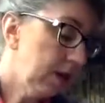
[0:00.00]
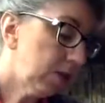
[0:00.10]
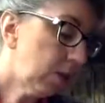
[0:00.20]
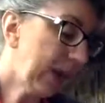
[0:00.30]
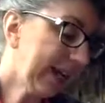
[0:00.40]

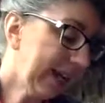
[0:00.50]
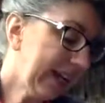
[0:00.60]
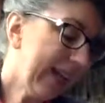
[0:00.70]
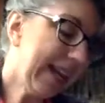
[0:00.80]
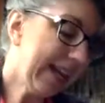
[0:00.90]
So
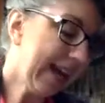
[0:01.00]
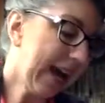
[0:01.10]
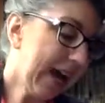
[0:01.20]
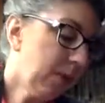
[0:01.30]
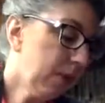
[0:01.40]

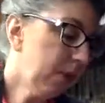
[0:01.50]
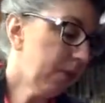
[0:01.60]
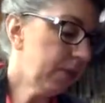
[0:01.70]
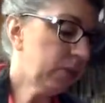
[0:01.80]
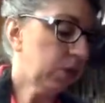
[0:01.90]
I
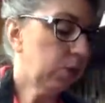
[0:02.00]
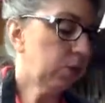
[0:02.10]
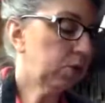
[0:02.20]
want the dough